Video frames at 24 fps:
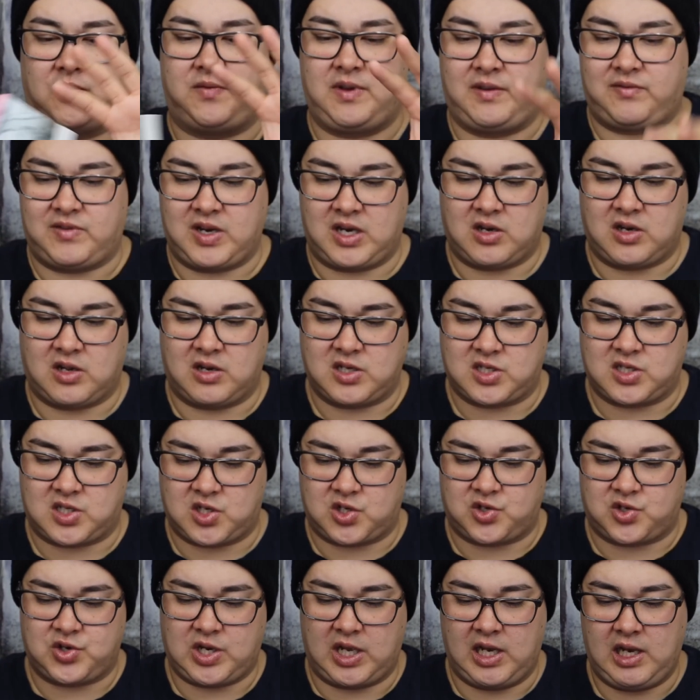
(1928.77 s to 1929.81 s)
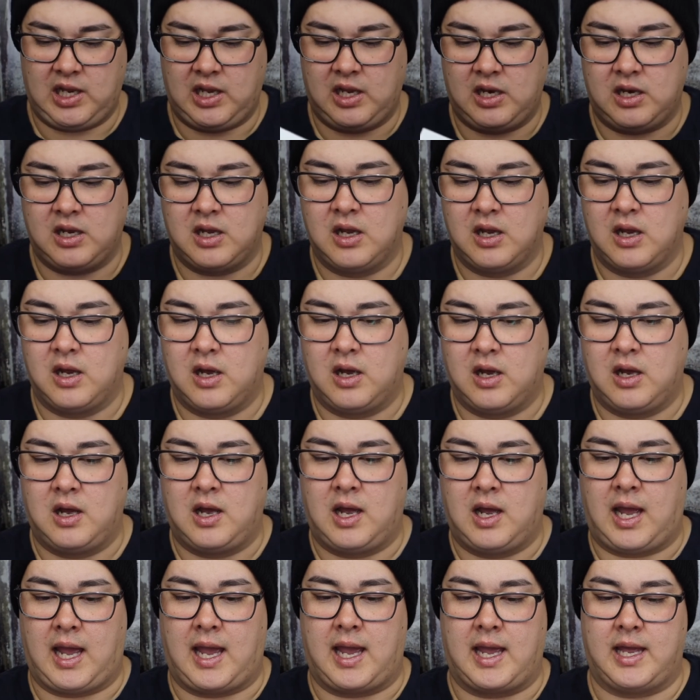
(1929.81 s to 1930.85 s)
$15 Australian.
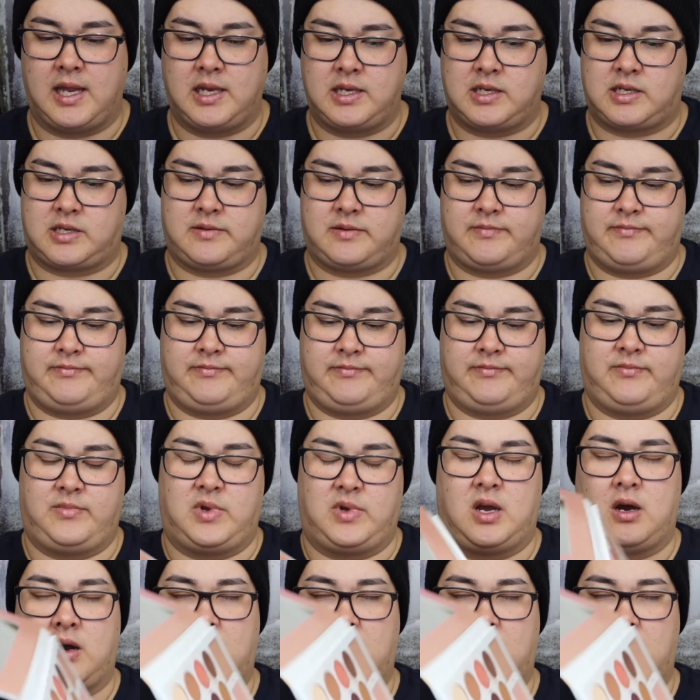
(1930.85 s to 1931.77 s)
And oh,